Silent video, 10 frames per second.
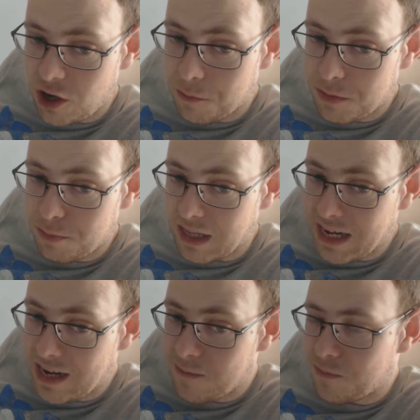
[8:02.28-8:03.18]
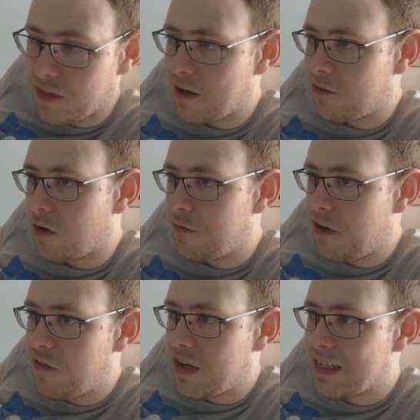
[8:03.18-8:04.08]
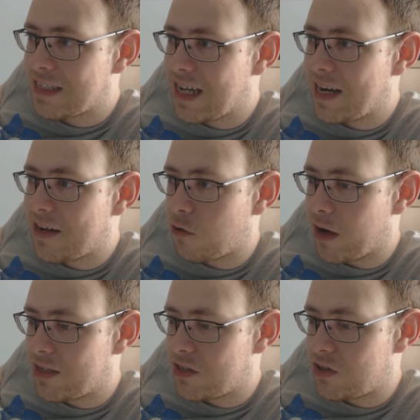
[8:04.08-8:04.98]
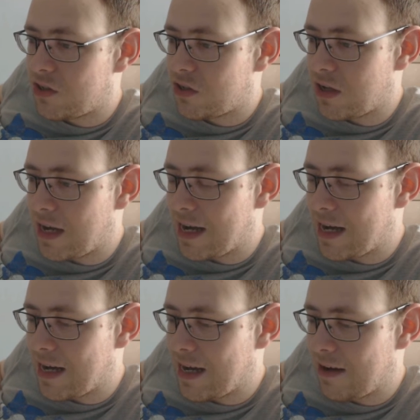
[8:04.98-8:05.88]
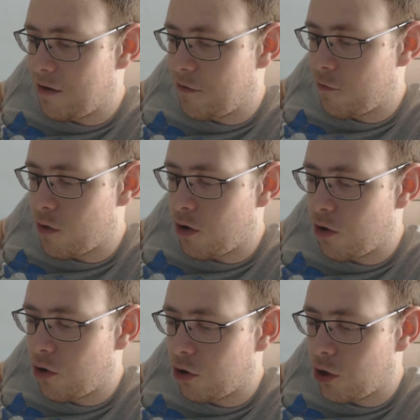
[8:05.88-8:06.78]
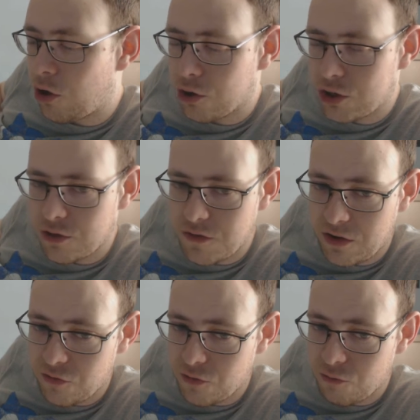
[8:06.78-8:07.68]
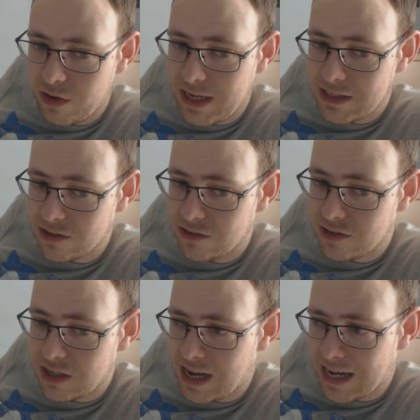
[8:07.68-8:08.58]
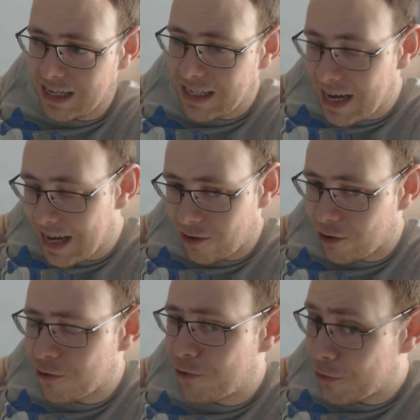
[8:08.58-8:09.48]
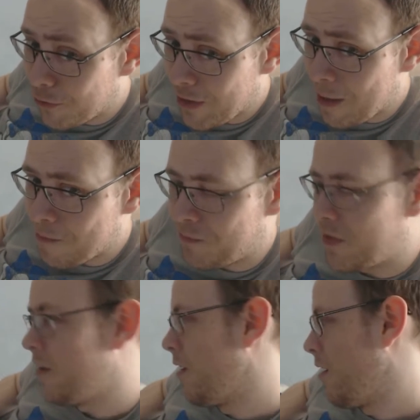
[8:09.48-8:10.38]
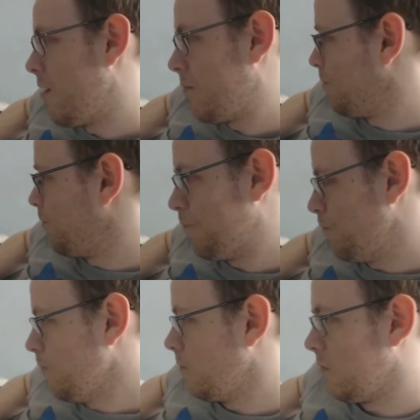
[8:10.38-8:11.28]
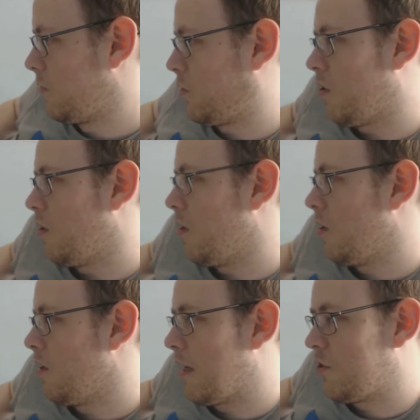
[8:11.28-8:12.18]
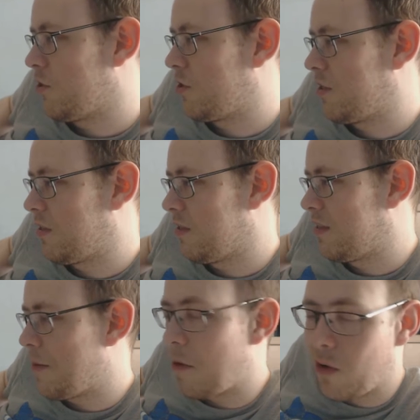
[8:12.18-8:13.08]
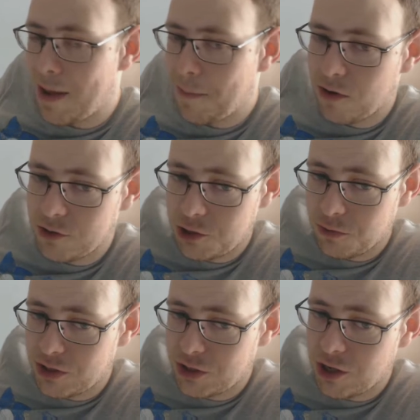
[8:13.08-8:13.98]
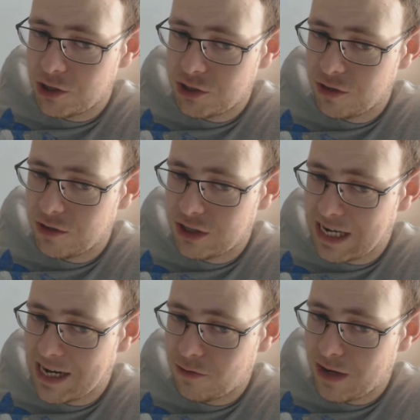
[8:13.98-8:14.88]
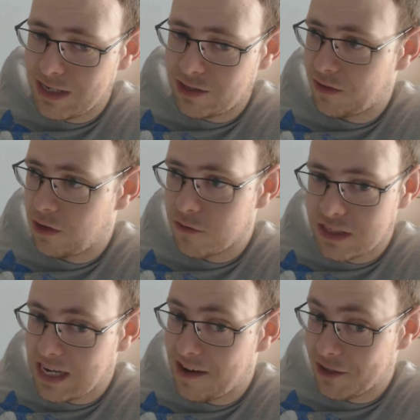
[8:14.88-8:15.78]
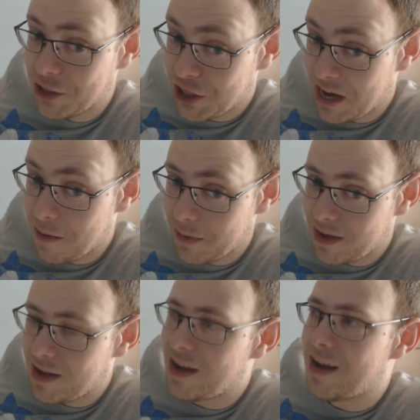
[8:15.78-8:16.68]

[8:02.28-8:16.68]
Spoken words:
stopped playing, I've got 15 side quests, and for a whole host of different reasons, I cannot do them. So I just set my waypoint to a certain side quest on the other side of the ship,